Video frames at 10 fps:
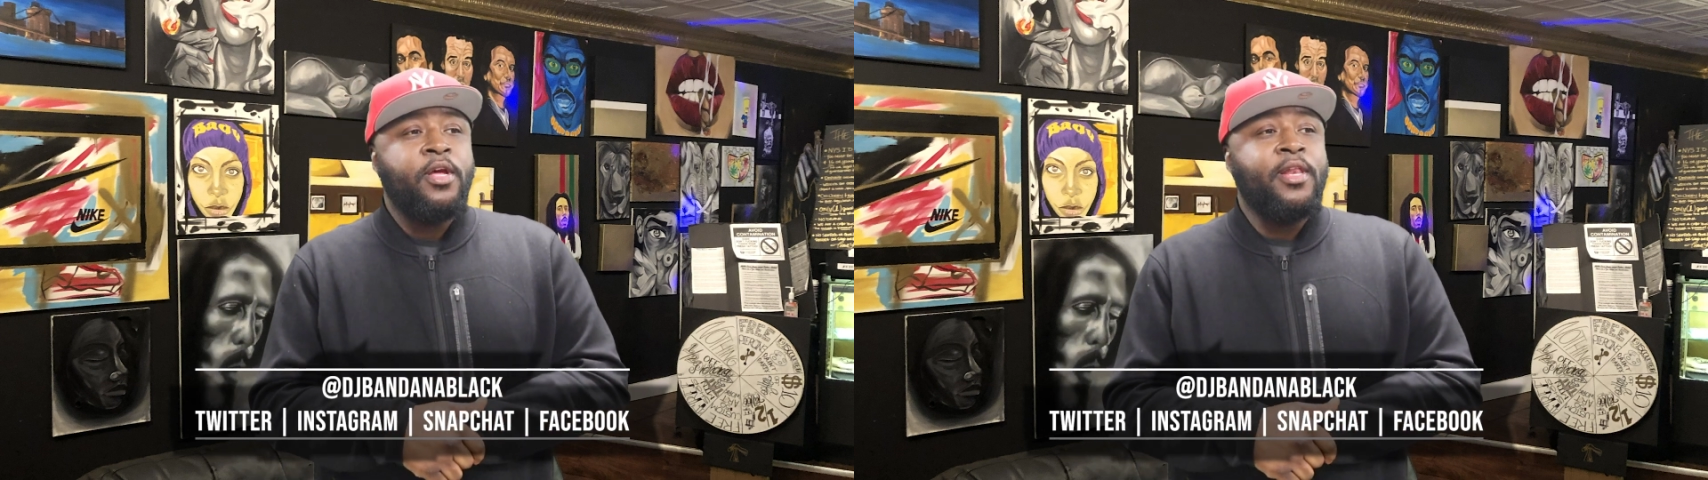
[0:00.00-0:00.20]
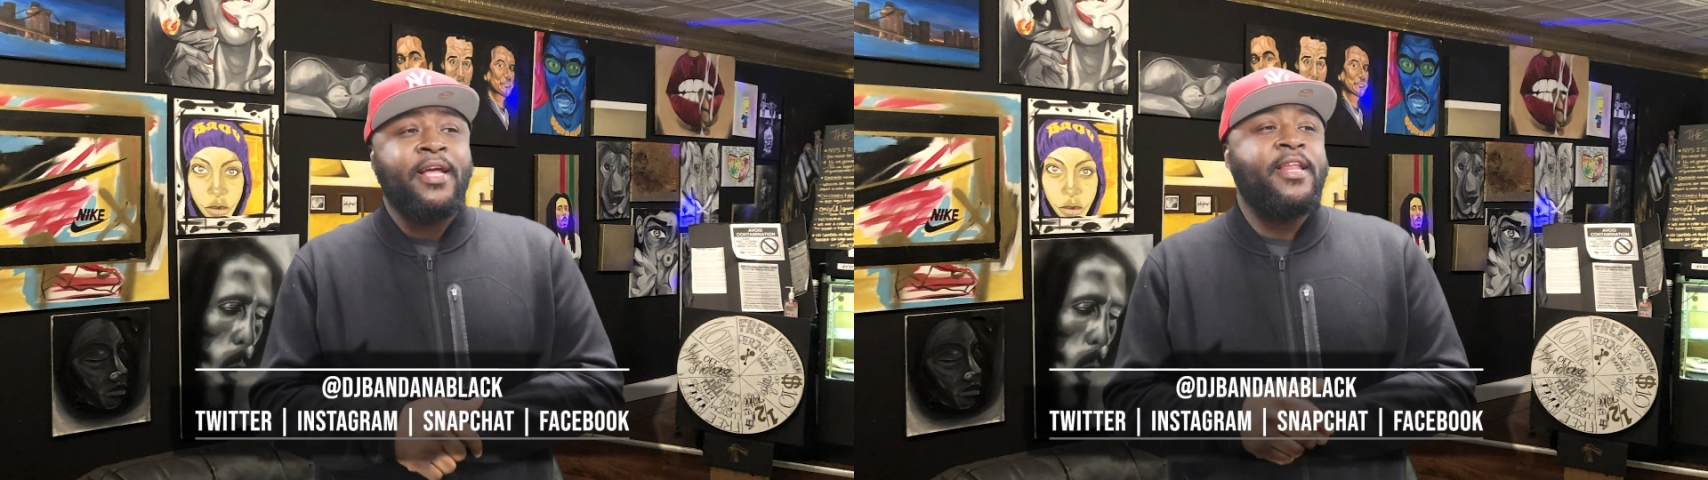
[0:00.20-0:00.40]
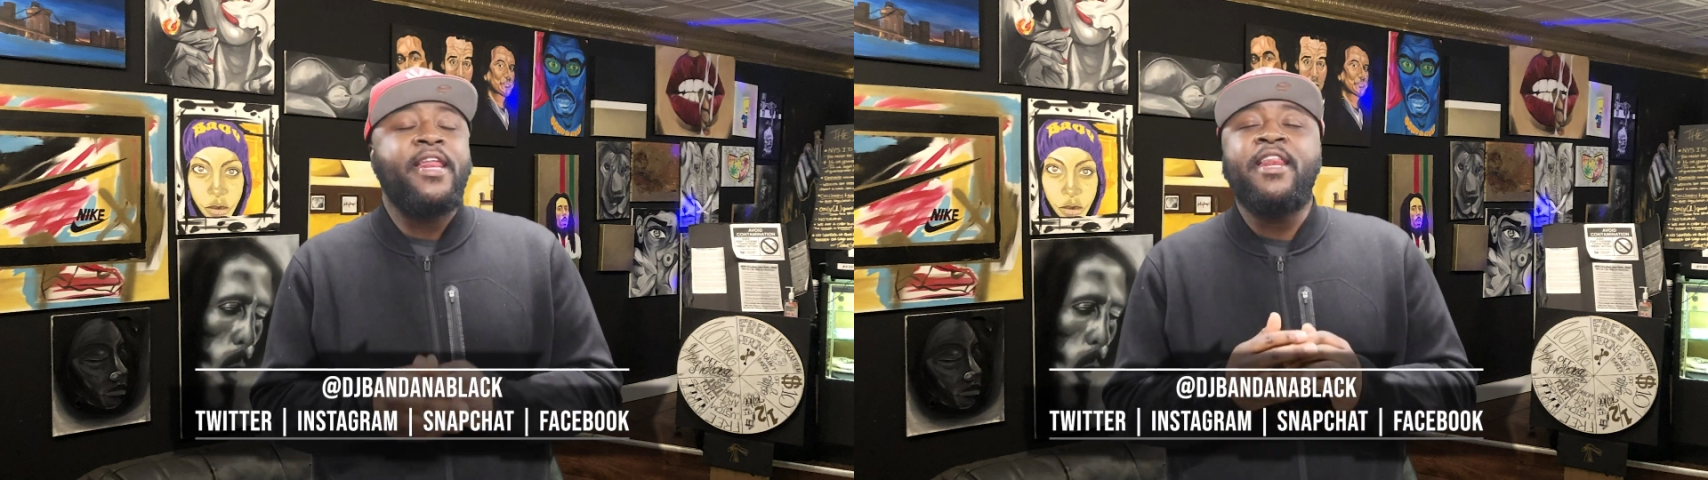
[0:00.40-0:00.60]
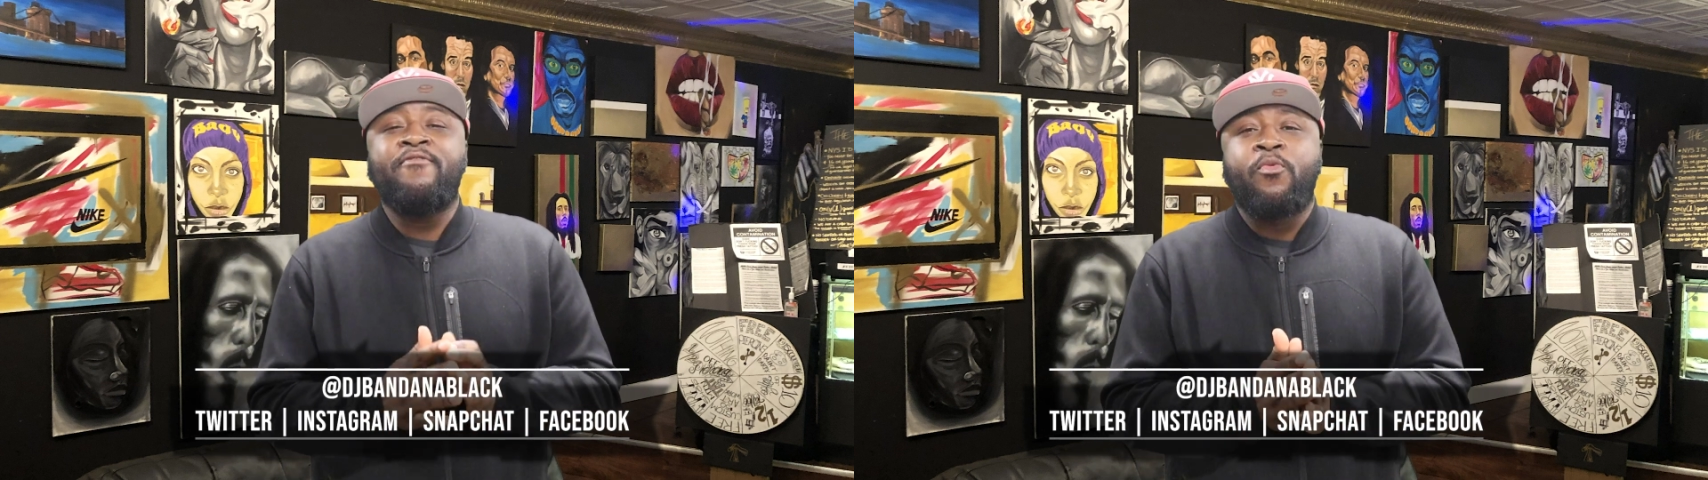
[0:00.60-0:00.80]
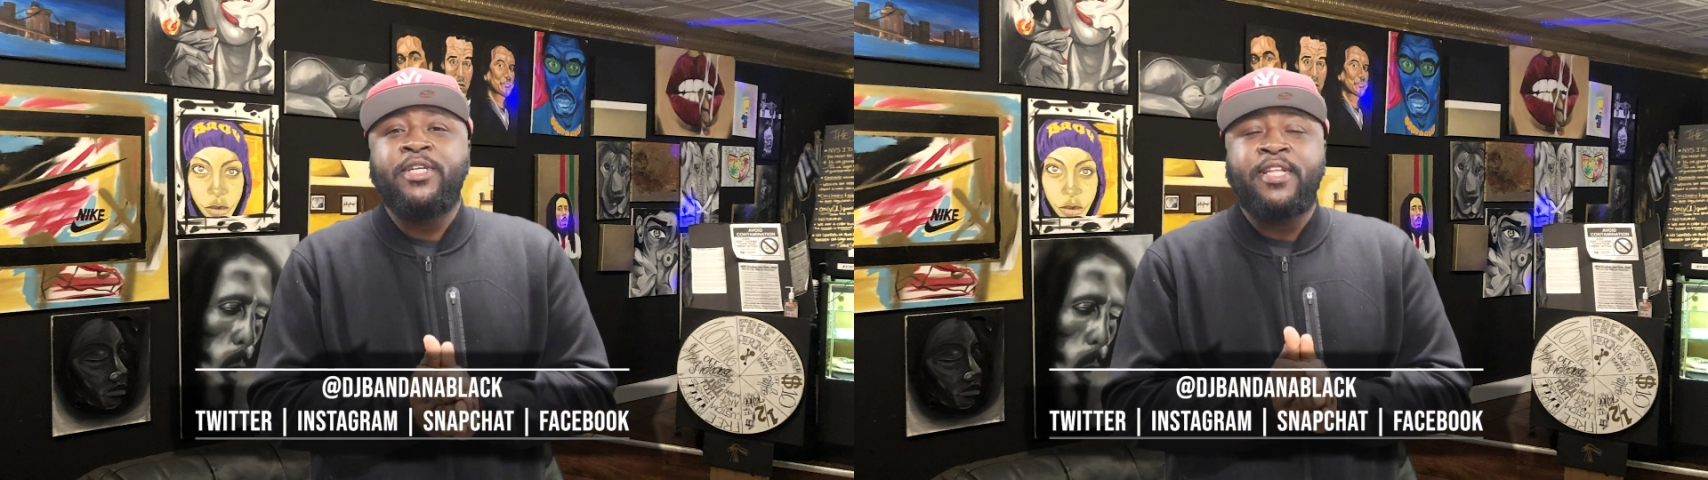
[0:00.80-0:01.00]
like, they didn't
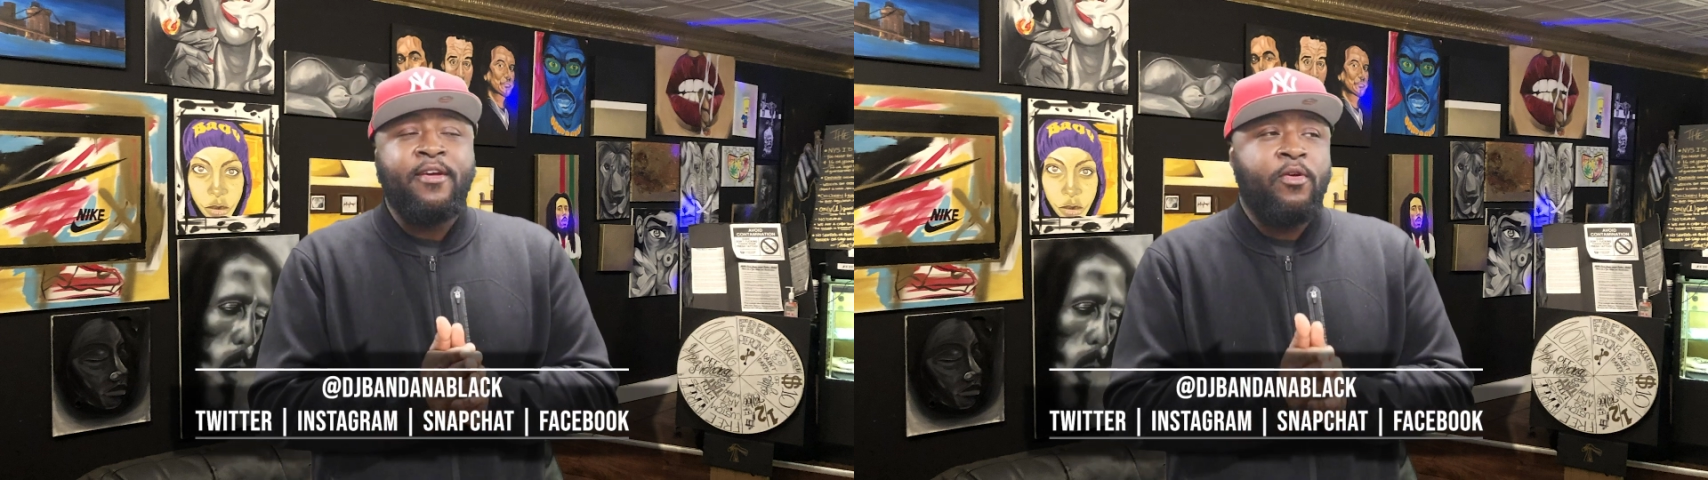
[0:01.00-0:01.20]
even risk,